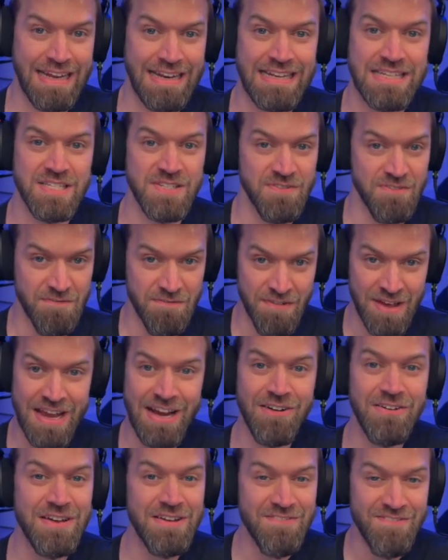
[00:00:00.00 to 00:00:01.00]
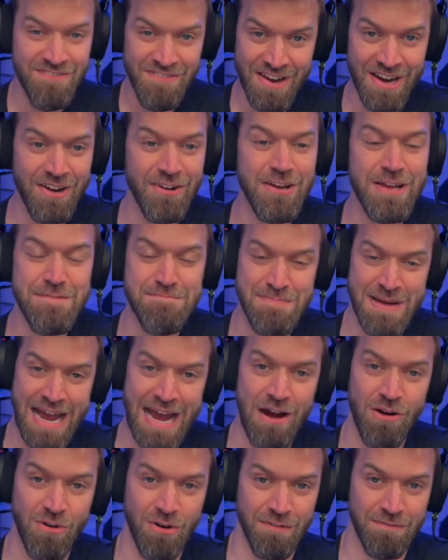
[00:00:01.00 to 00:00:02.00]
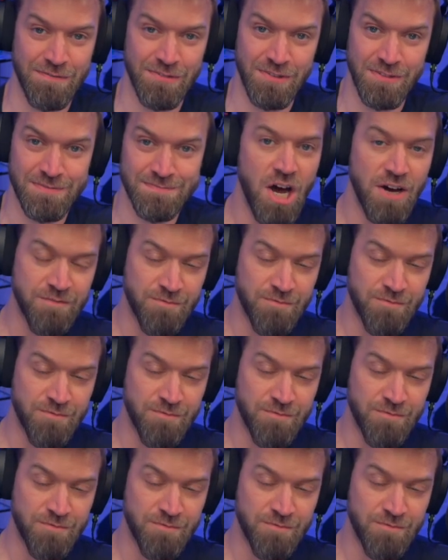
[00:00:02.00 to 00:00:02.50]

and it's very, very powerful.